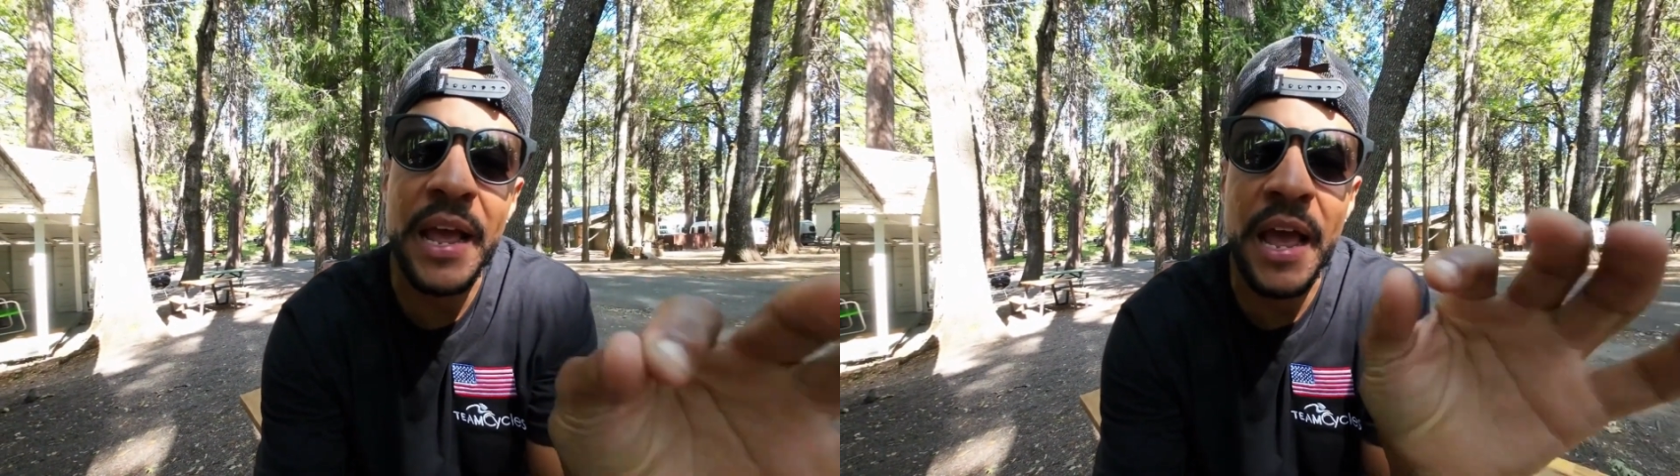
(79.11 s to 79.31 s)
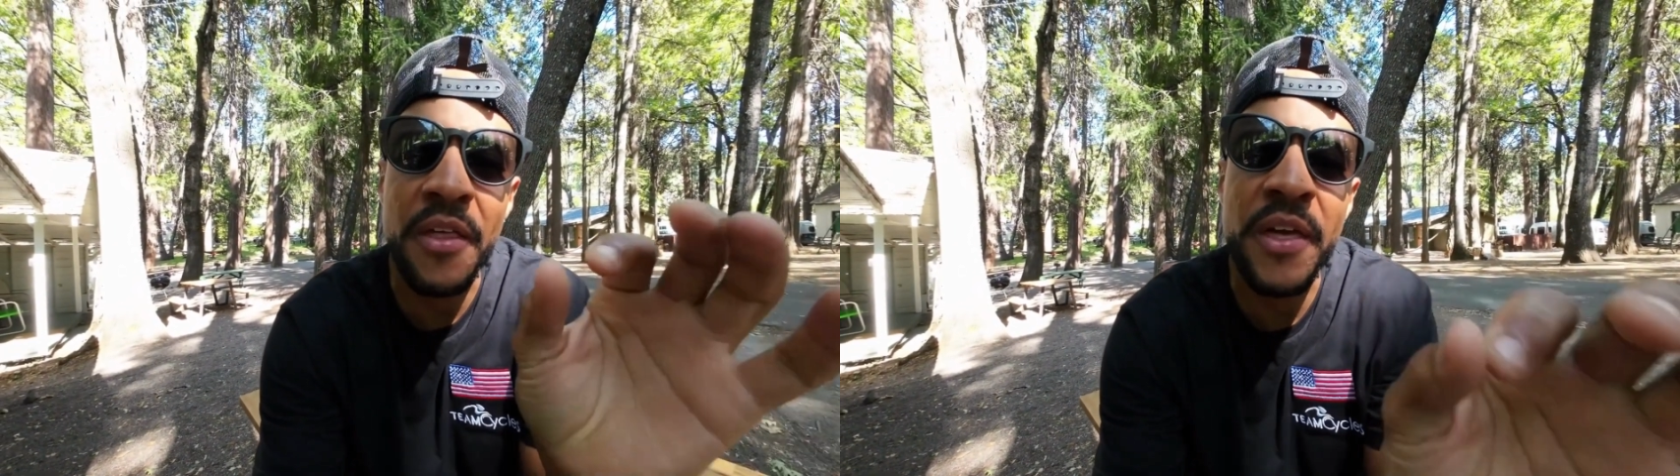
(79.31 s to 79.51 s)

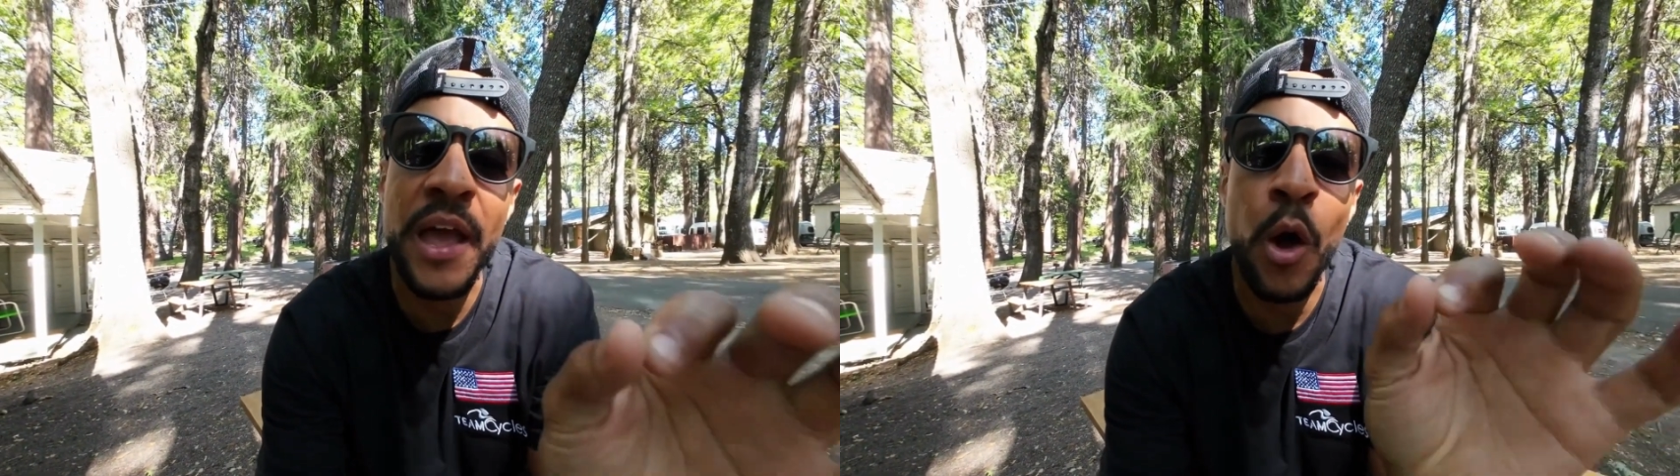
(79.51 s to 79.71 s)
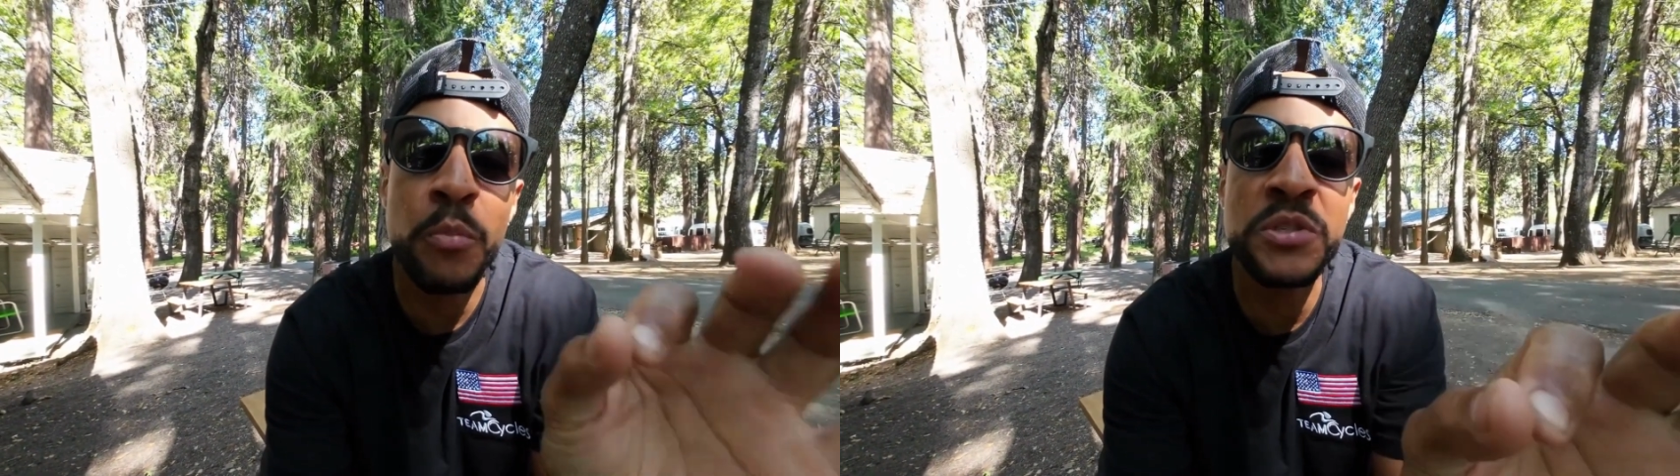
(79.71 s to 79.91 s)
at
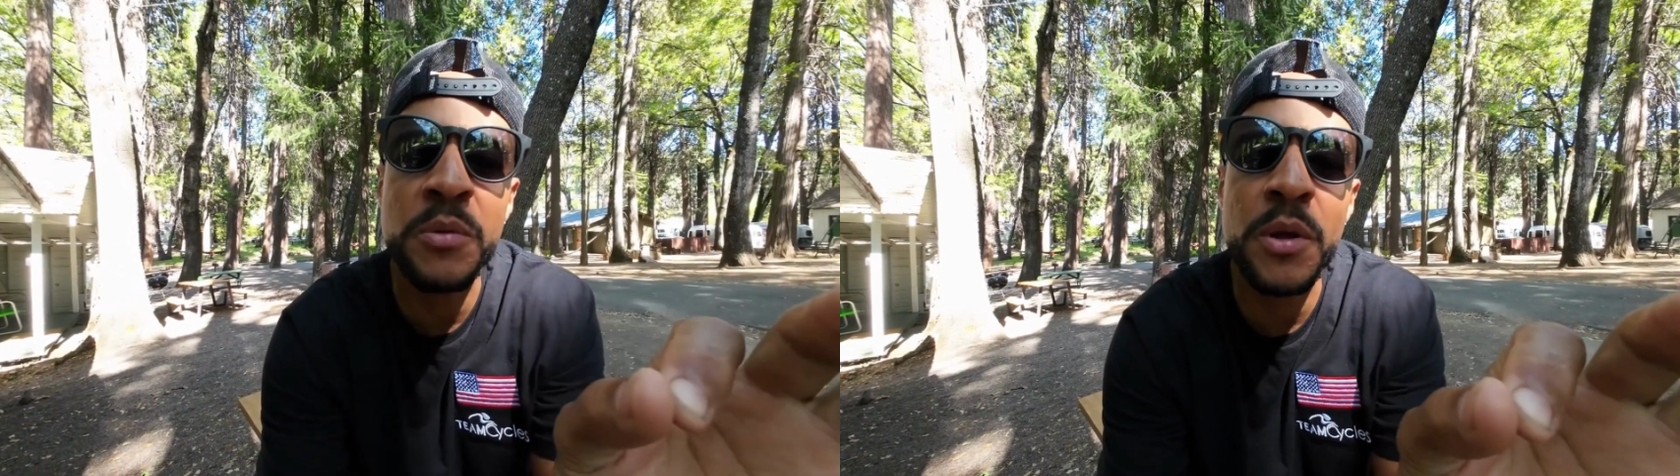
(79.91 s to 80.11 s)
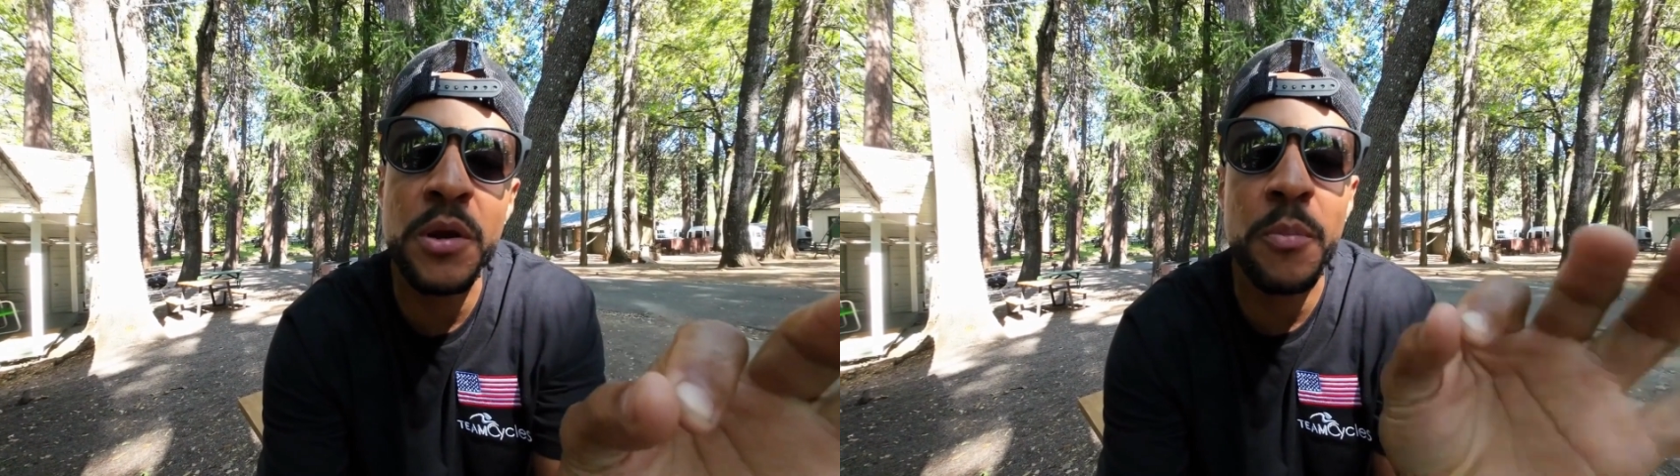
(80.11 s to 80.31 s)
their
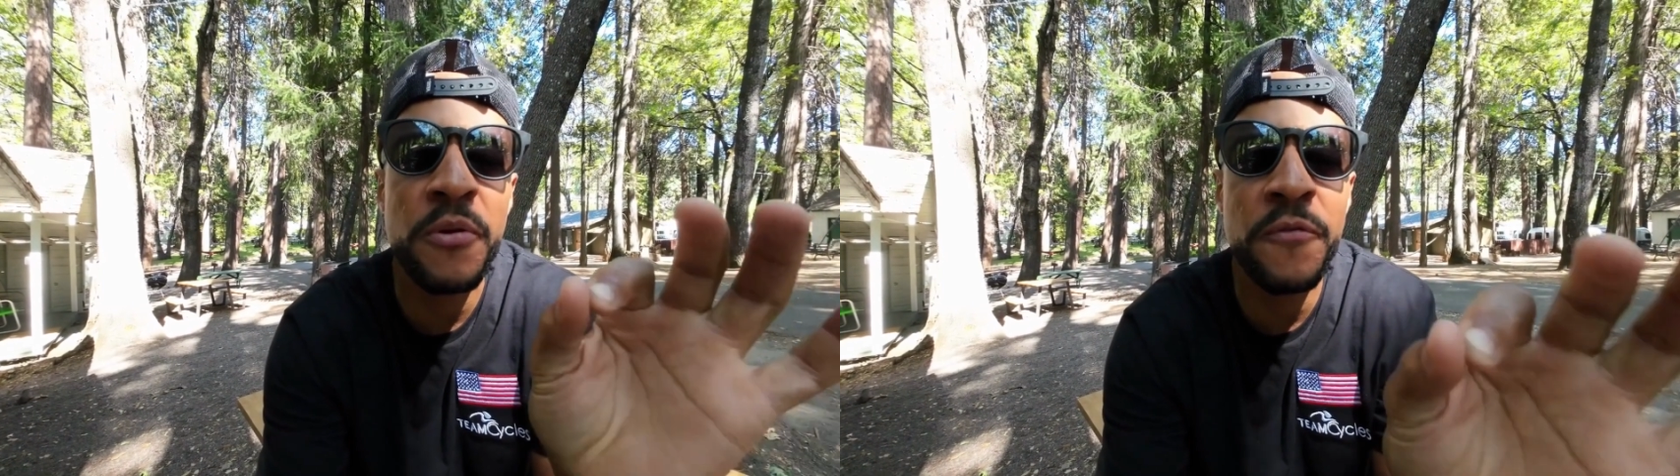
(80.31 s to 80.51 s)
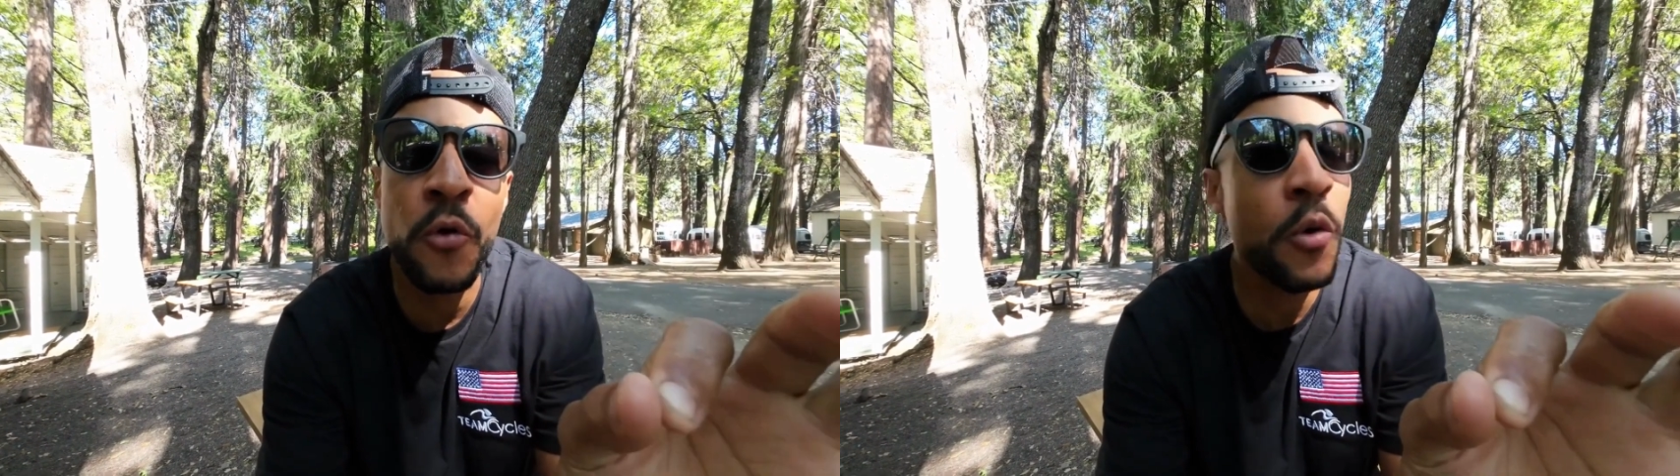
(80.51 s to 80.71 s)
optimum
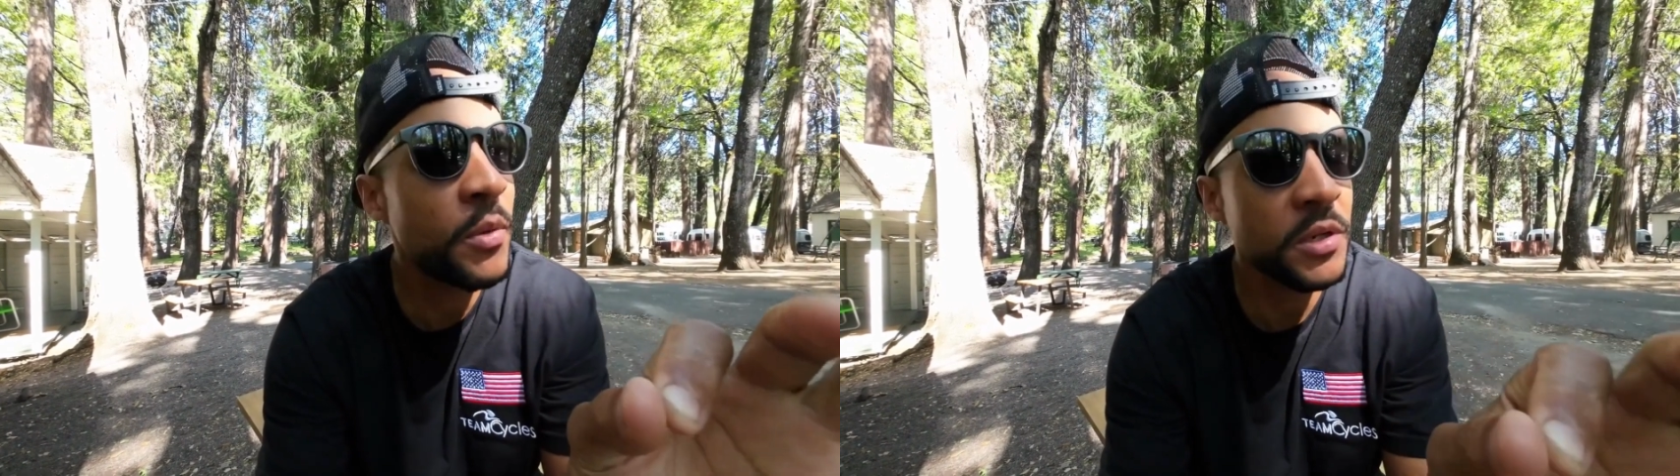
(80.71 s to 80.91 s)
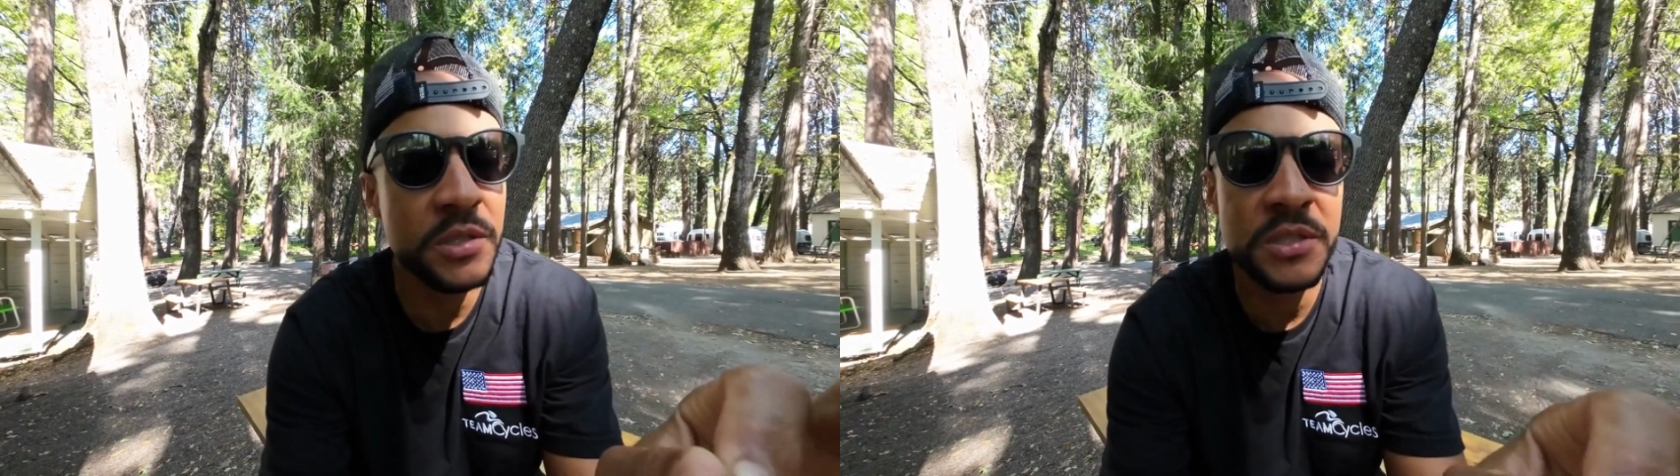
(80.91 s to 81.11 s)

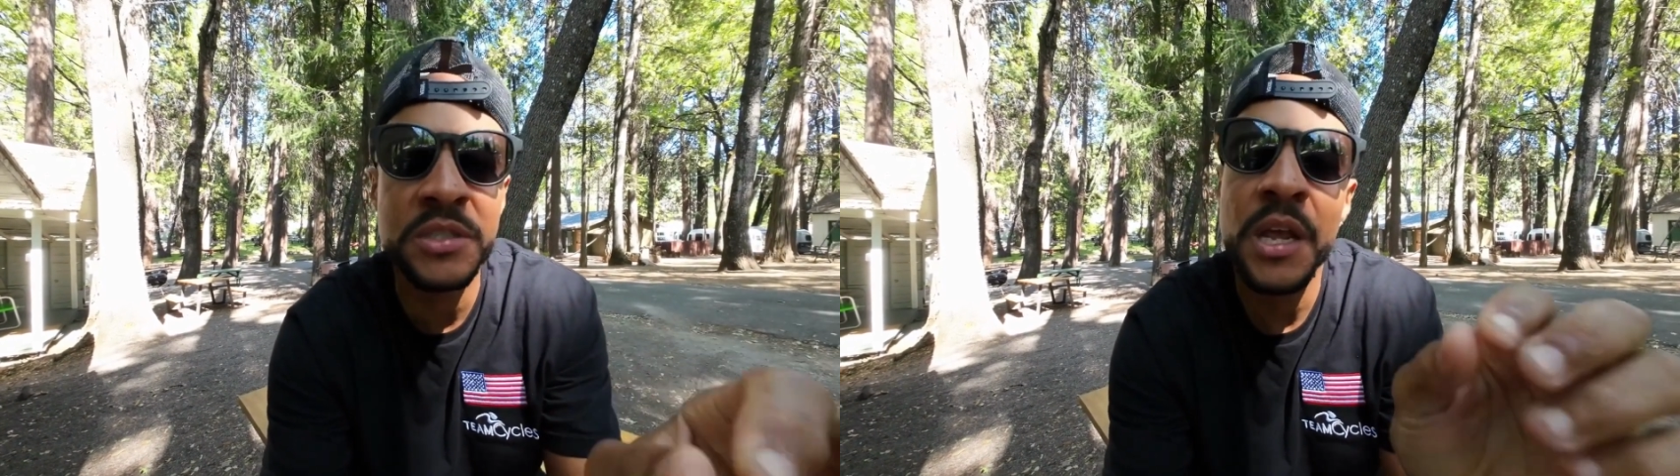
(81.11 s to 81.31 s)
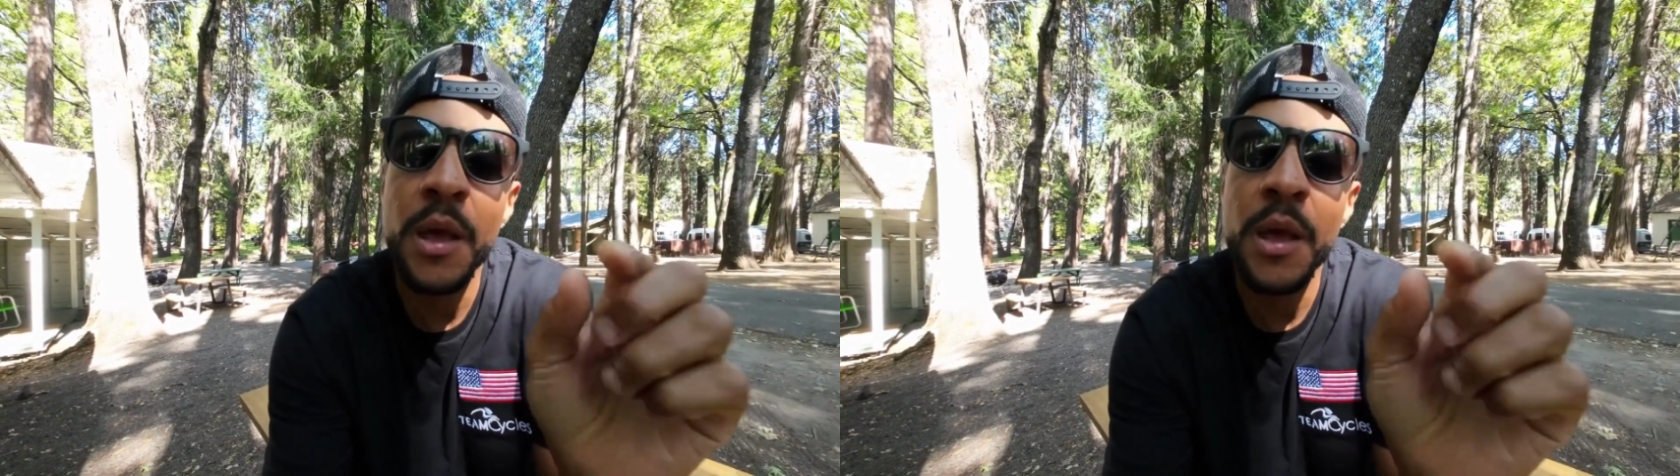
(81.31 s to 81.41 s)
performance.